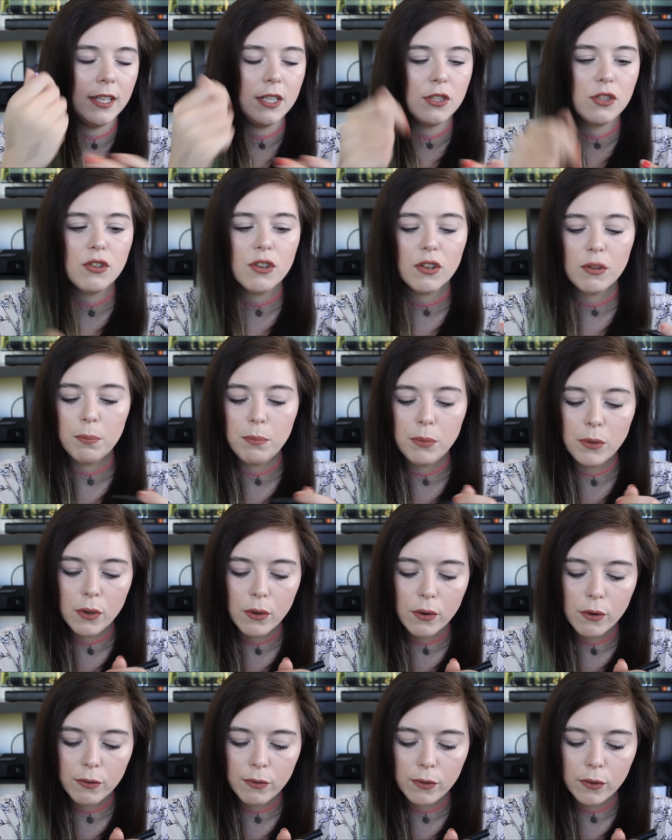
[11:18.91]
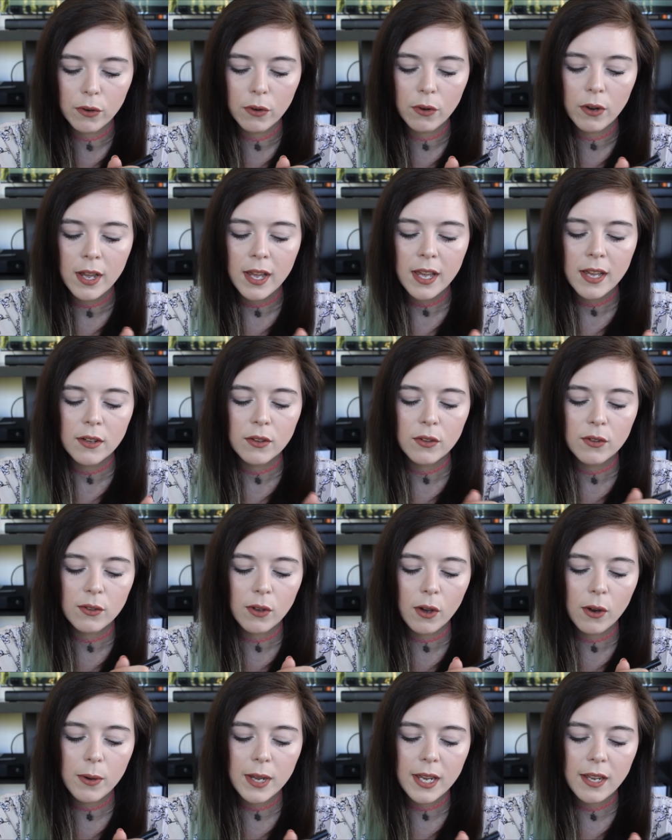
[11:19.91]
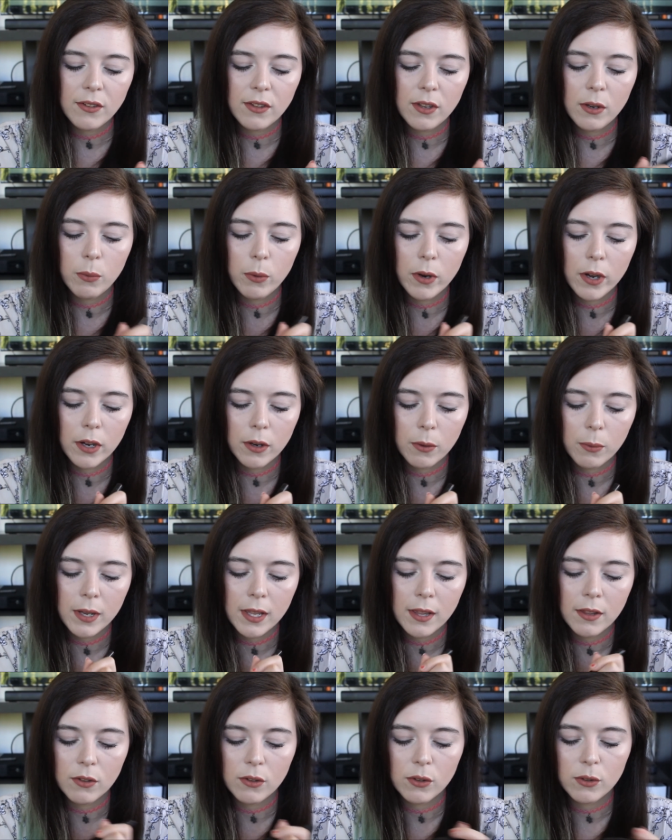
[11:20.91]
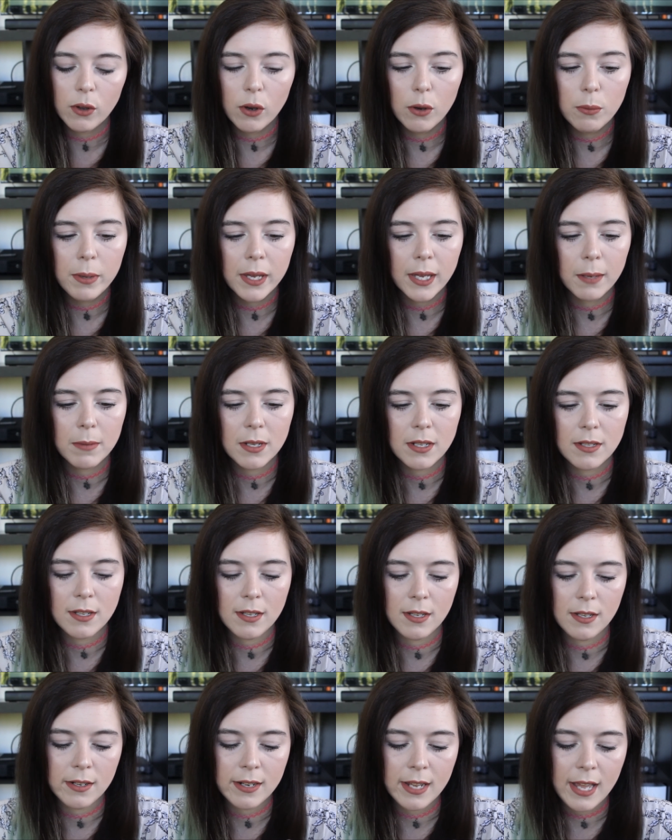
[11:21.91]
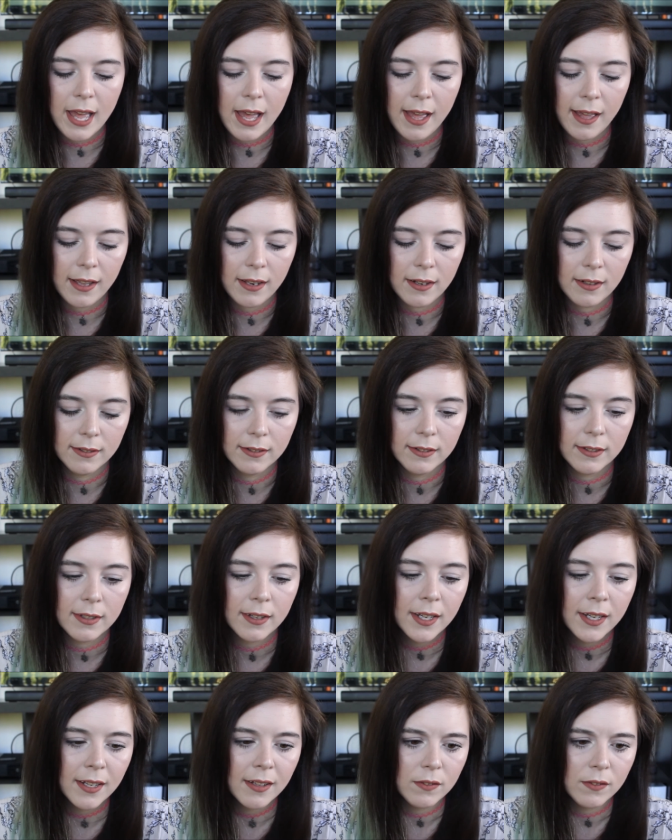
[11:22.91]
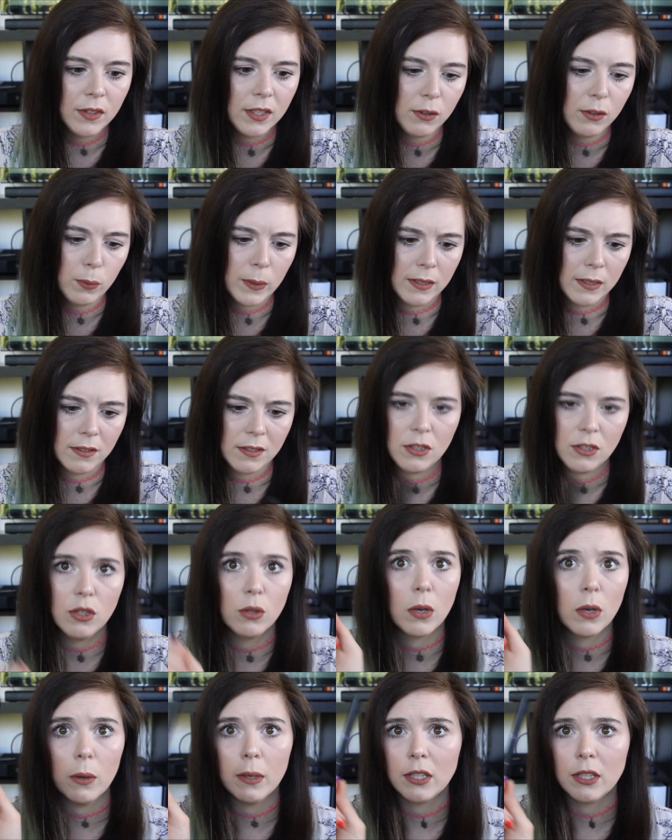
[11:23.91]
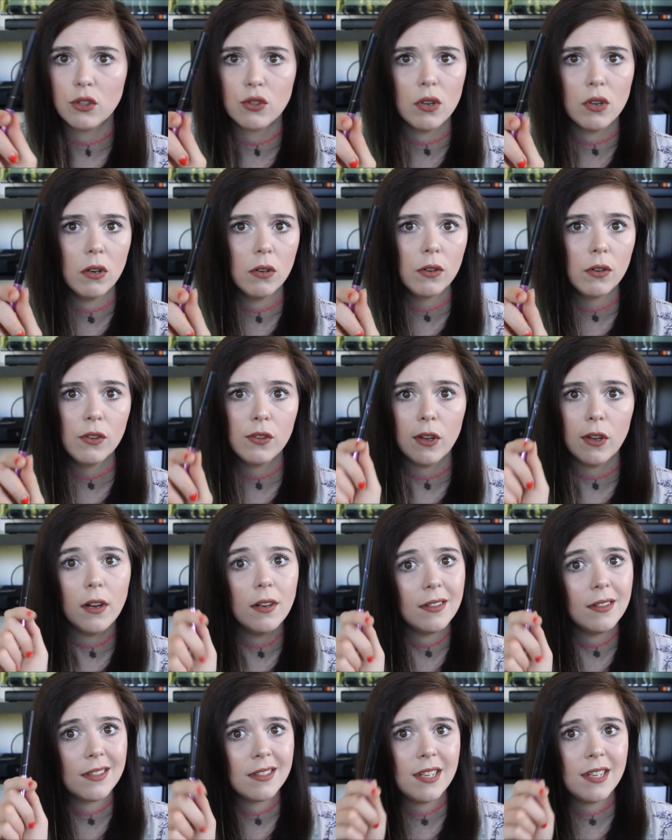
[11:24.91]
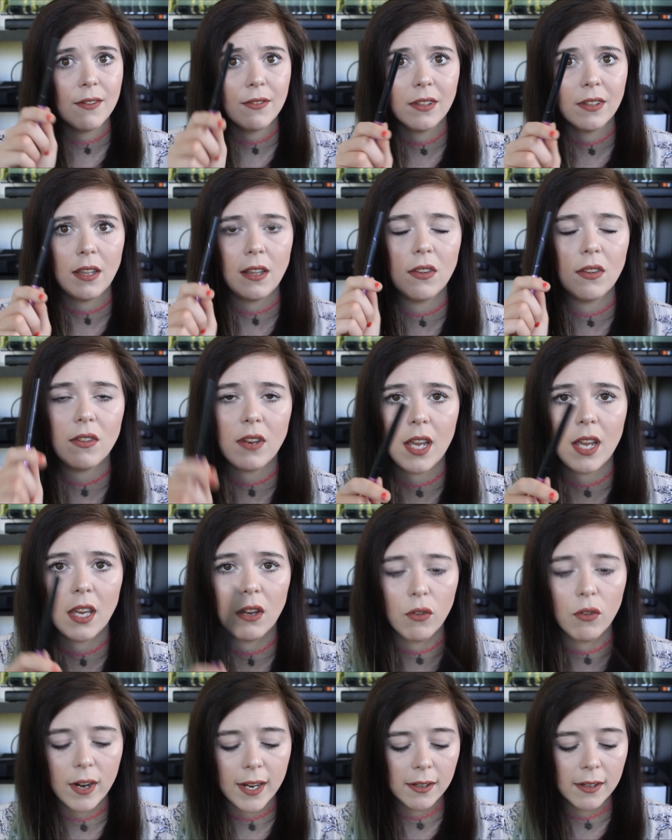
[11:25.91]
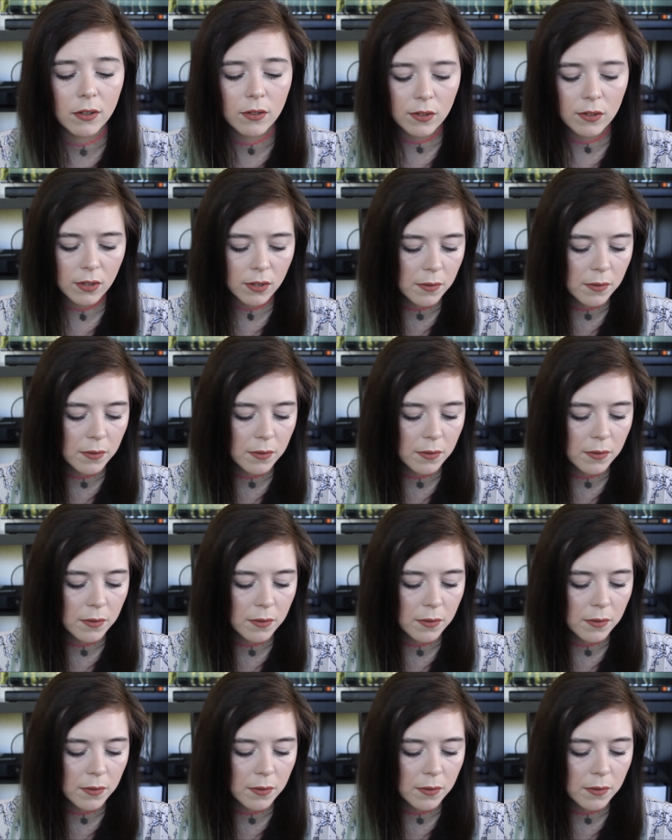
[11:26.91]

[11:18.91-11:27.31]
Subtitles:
It's just beautiful, so easy to work with, so pigmented, and this one's still going strong, so it's definitely staying around.